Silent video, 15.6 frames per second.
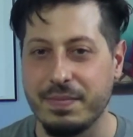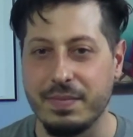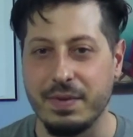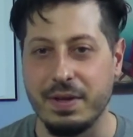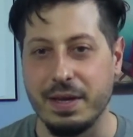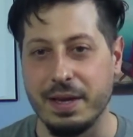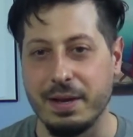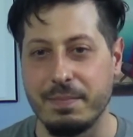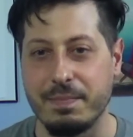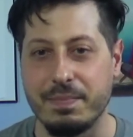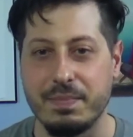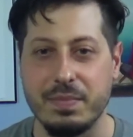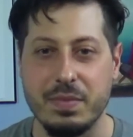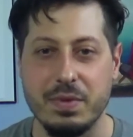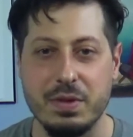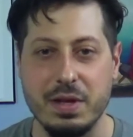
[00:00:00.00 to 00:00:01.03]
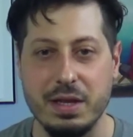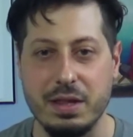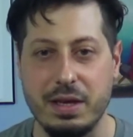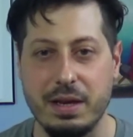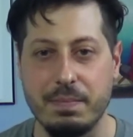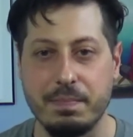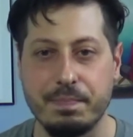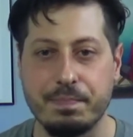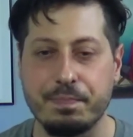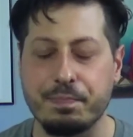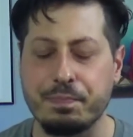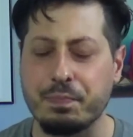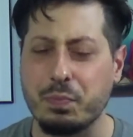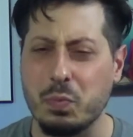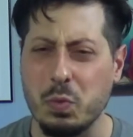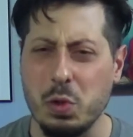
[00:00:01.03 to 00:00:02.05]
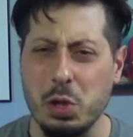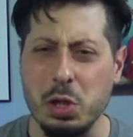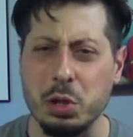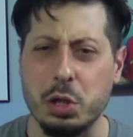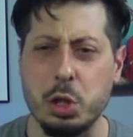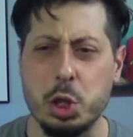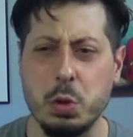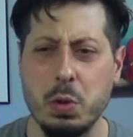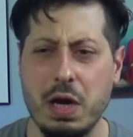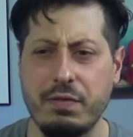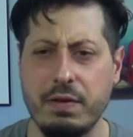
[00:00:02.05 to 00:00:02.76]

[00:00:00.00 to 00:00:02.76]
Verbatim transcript: Yeah. So that's neat. Did you have a